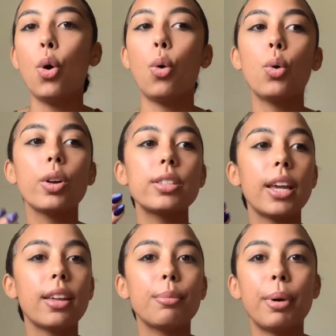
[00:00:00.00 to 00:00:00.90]
or
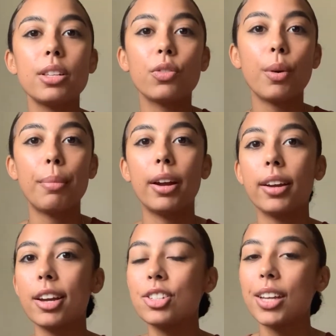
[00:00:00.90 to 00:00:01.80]
take a bus from
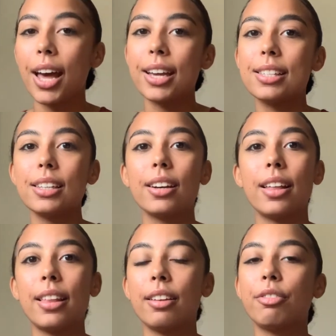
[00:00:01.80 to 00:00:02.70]
Marrakesh to Agadir
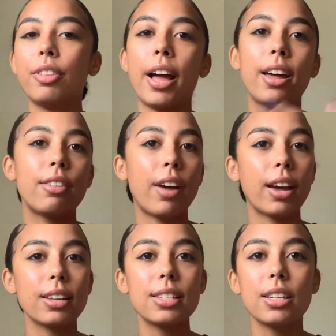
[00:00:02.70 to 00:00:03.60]
and then fly out of
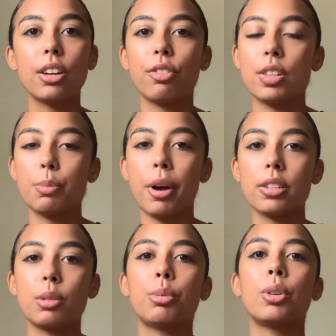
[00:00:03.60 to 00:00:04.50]
Agadir if it's
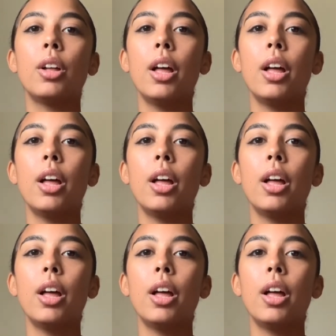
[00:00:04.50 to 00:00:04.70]
possible,